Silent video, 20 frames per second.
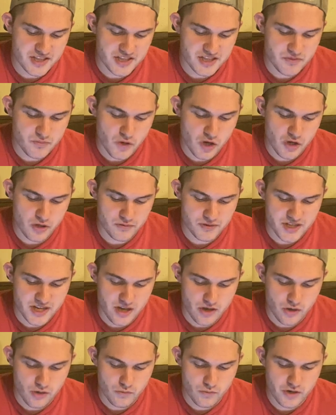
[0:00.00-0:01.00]
at a small
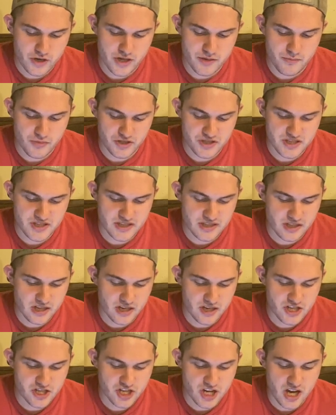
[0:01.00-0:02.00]
hotel where he puts his
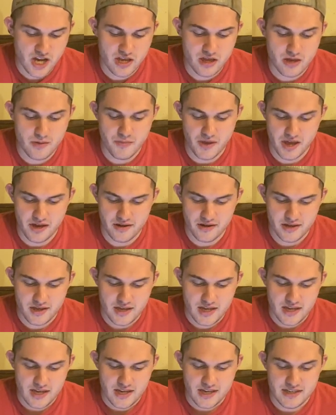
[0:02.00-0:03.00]
luggage on the bed.
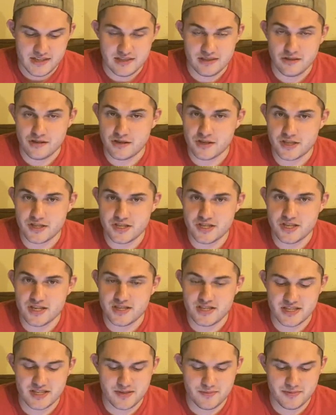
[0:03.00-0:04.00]
His luggage
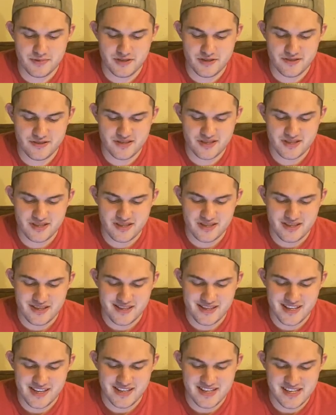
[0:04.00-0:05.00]
disappears.
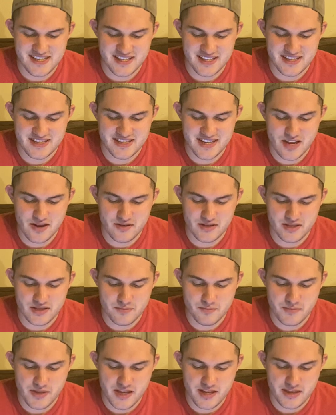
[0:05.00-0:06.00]
Then he sets down his
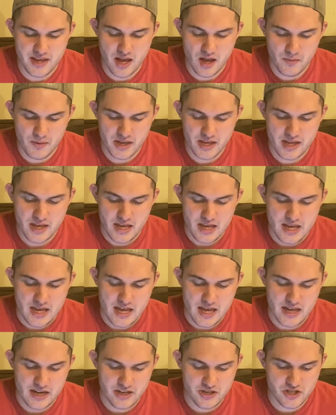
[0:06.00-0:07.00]
pith helmet,
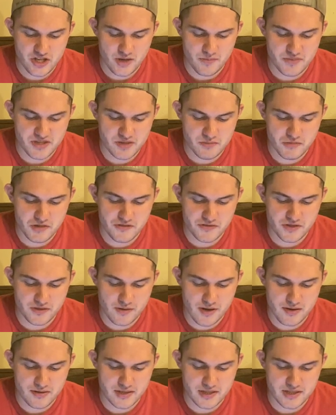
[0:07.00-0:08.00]
and it jumps and moves
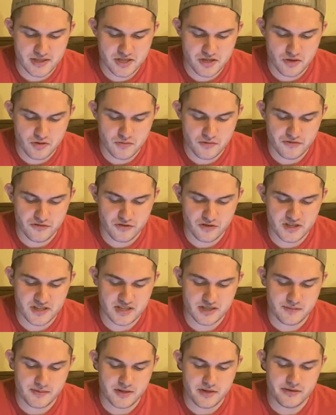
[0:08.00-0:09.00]
around on its own before
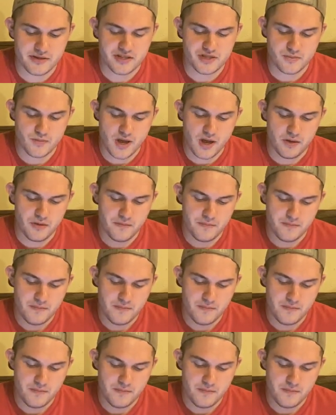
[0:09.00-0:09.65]
disappearing as well.